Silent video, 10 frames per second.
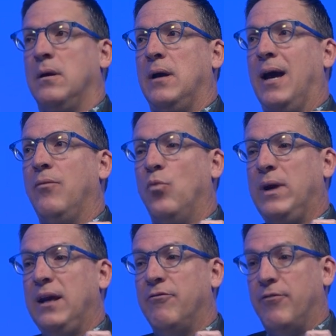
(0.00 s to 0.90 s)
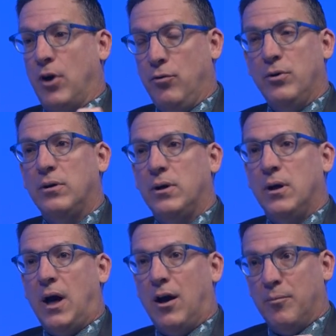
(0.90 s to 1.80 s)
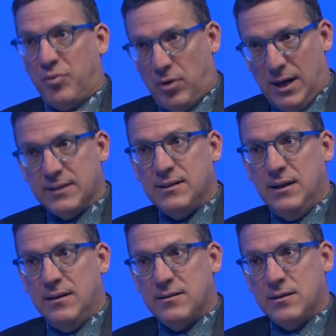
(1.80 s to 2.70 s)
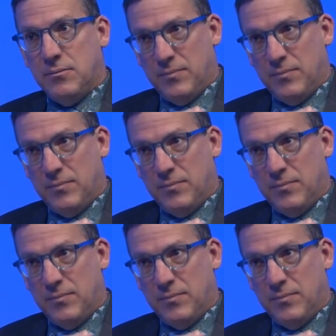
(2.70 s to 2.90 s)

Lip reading: and we vote our proxies,